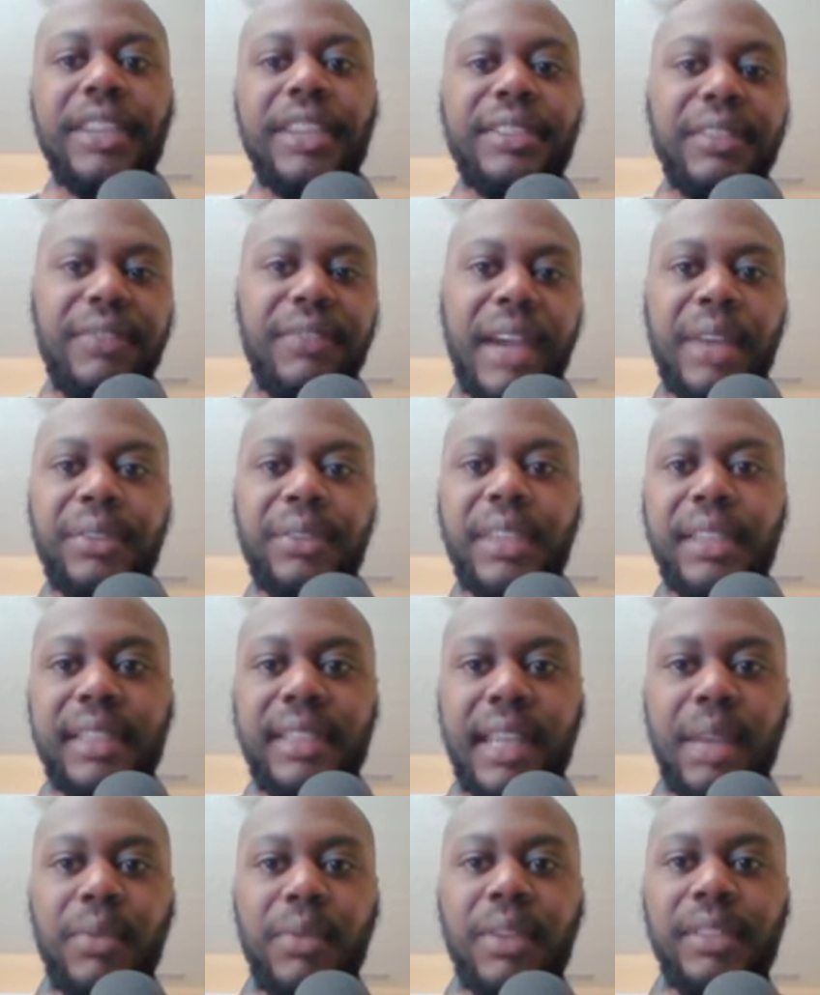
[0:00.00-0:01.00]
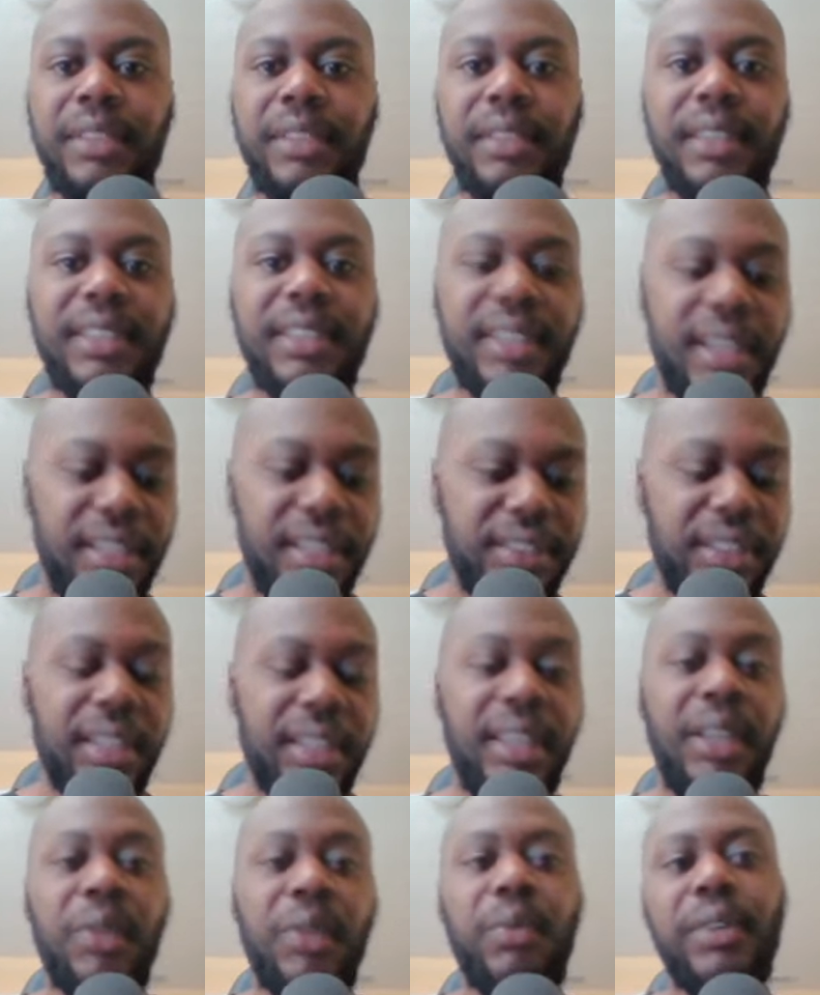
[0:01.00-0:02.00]
the final thing that I wanted to discuss.
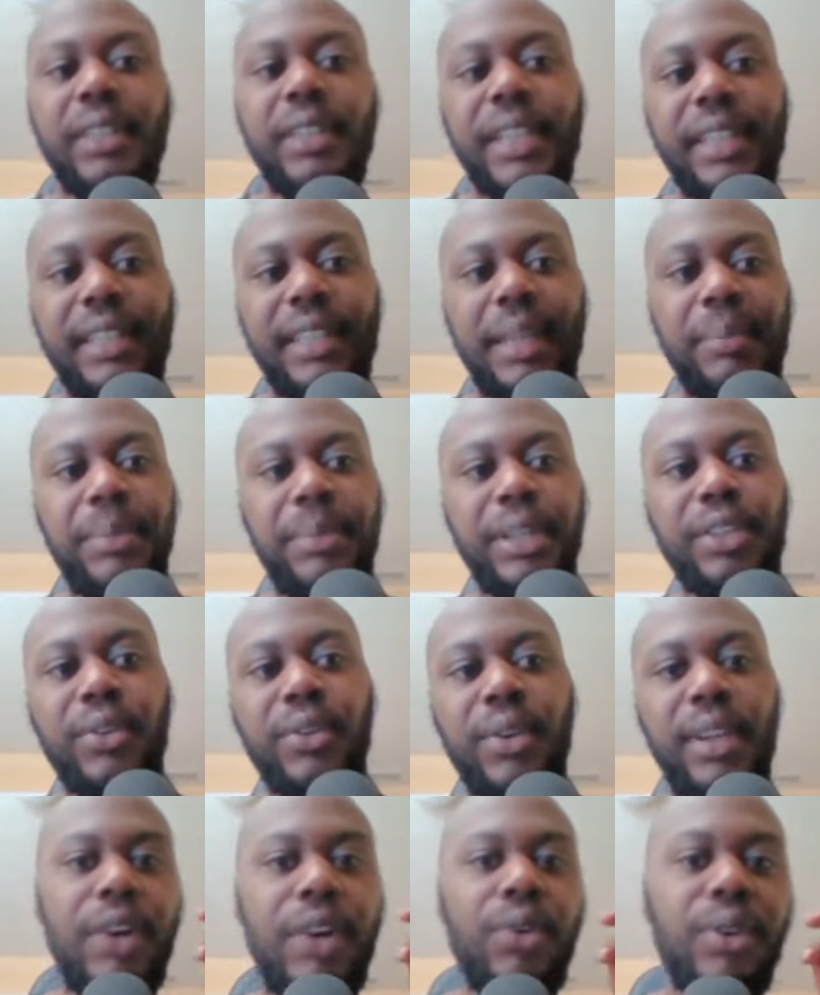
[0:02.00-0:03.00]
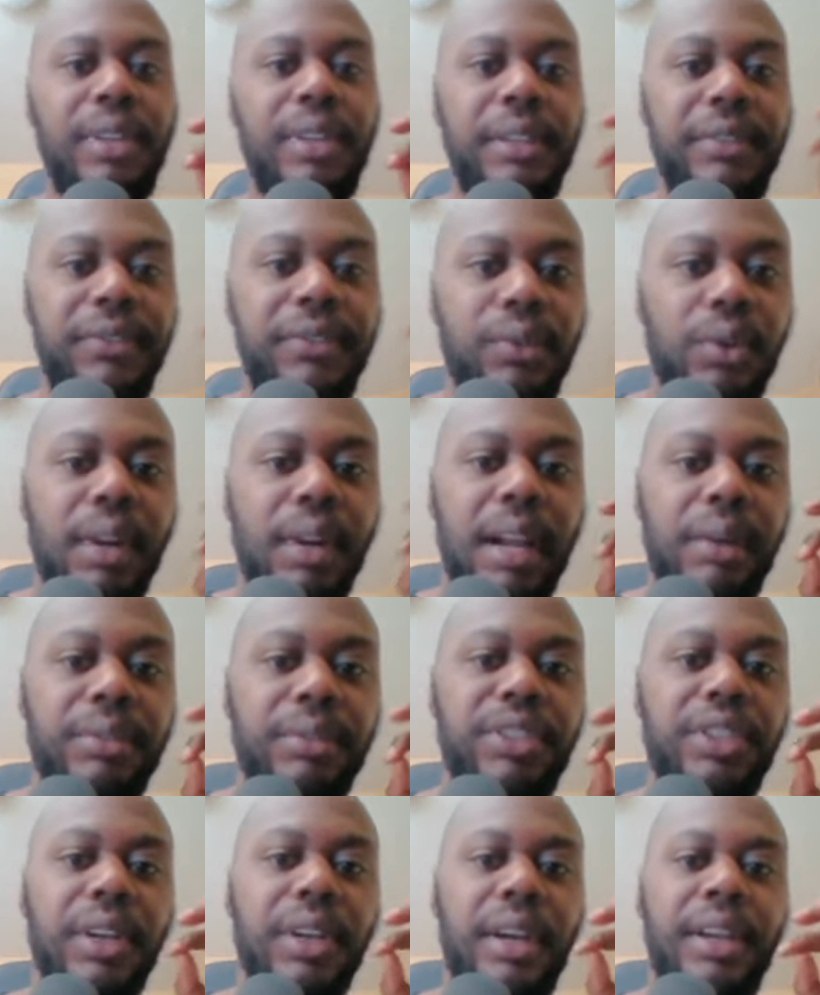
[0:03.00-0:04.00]
We're looking at Bitcoin on a 4-hour
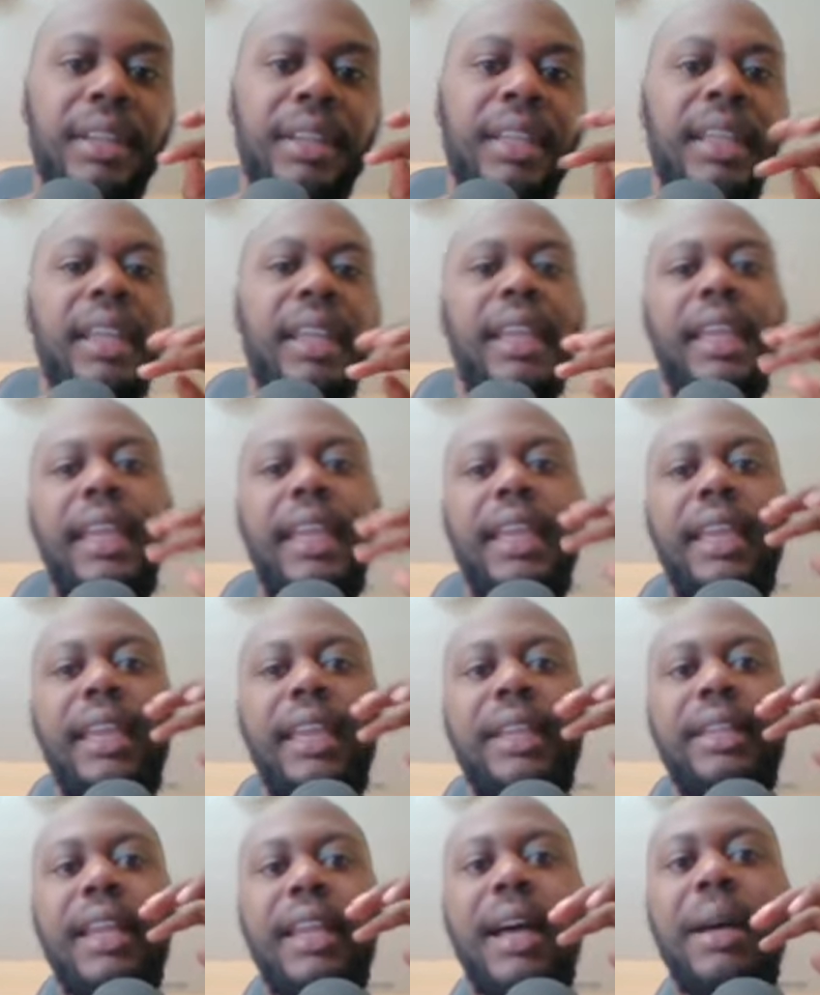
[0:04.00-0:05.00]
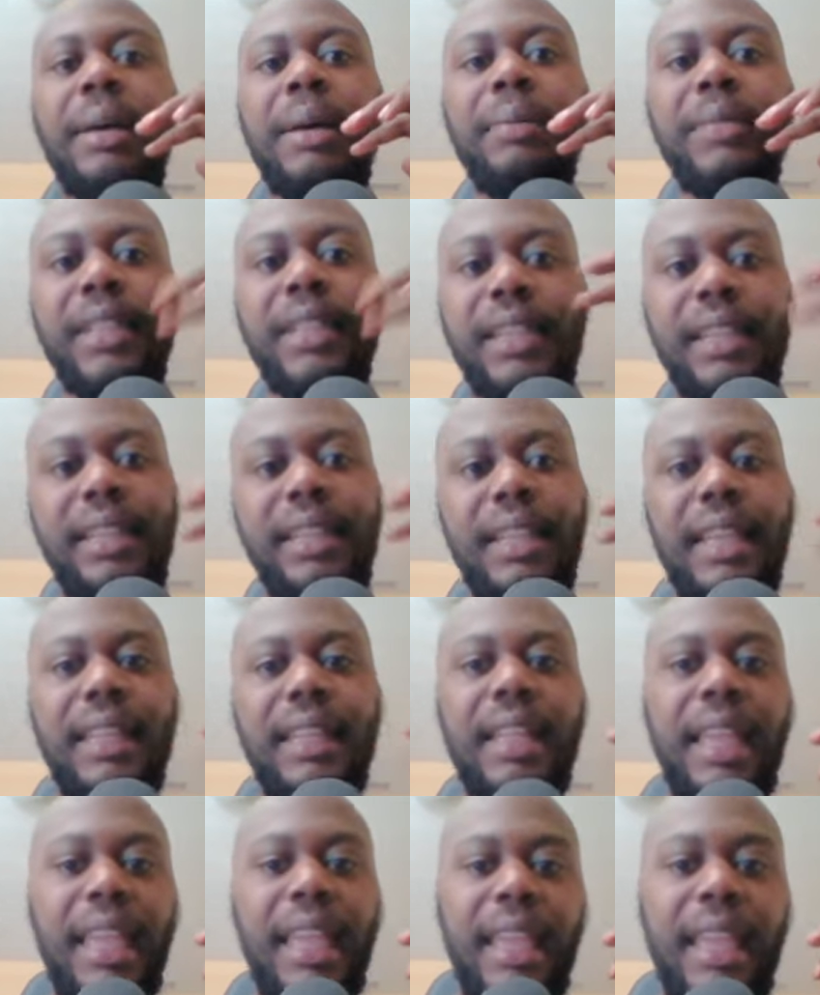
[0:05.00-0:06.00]
chart, and I'm looking at
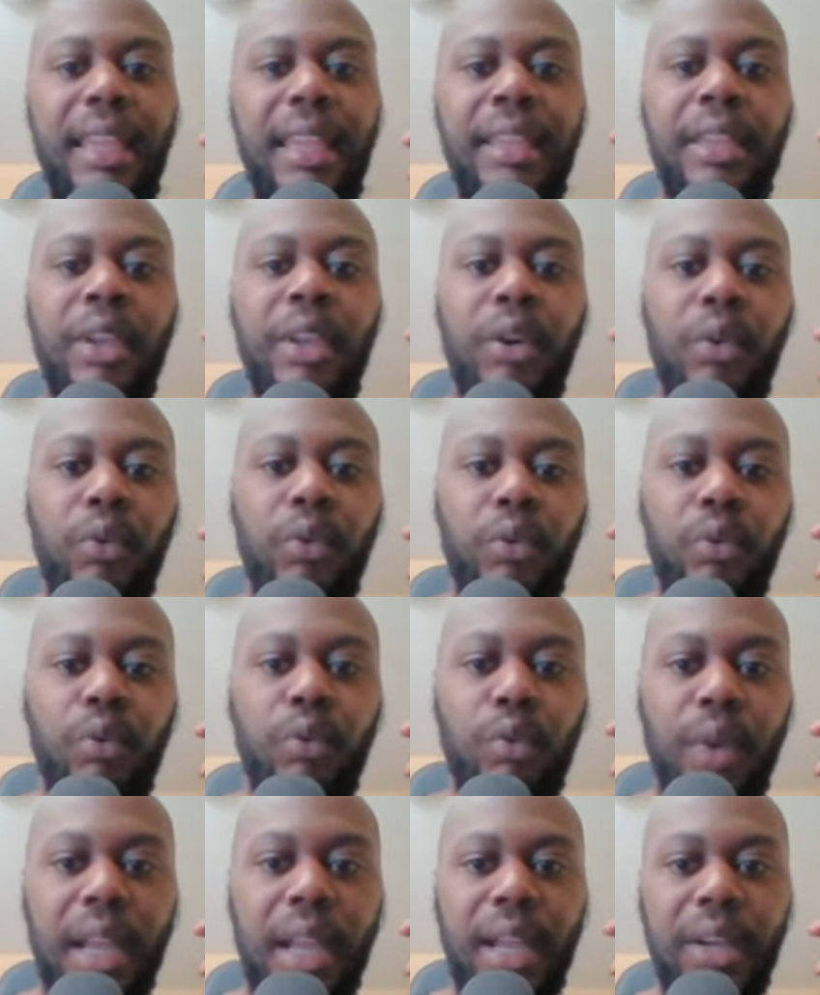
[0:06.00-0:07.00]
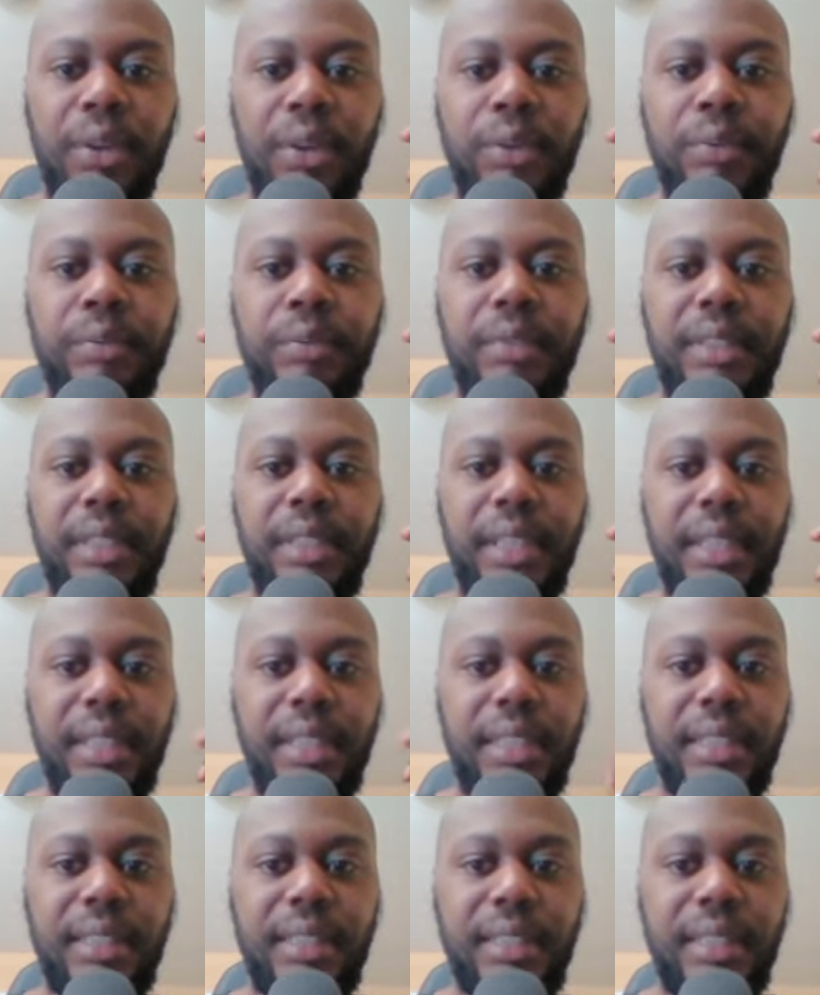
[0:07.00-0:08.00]
a rounded
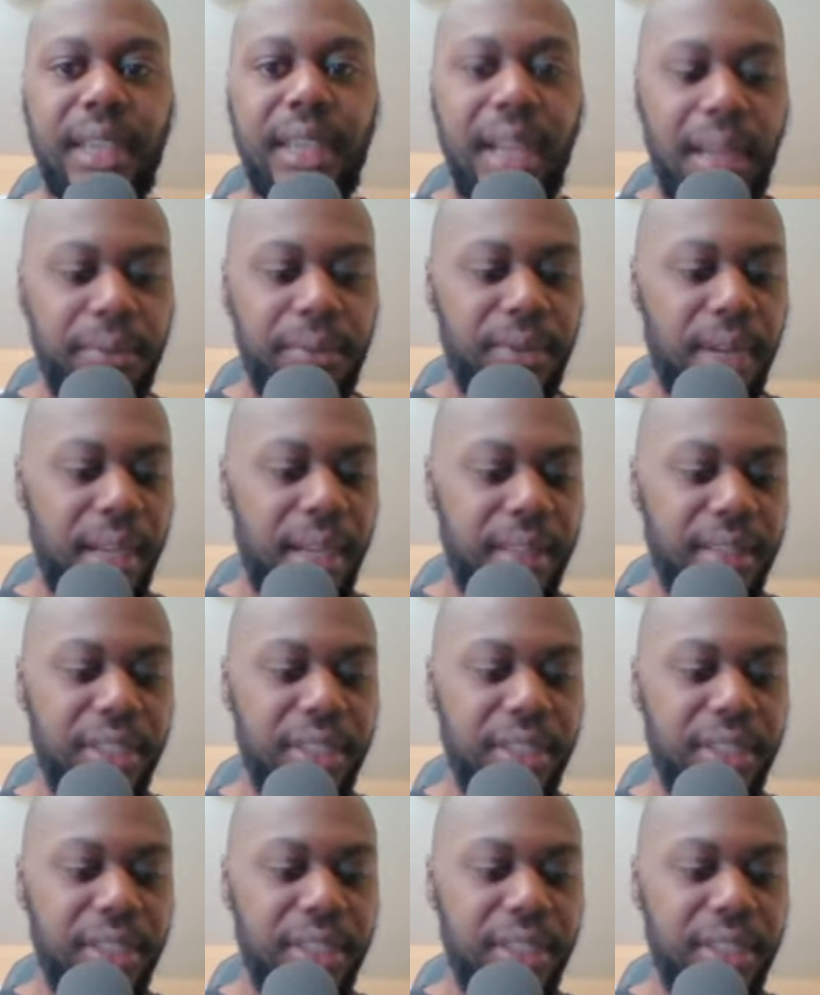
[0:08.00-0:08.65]
top, right?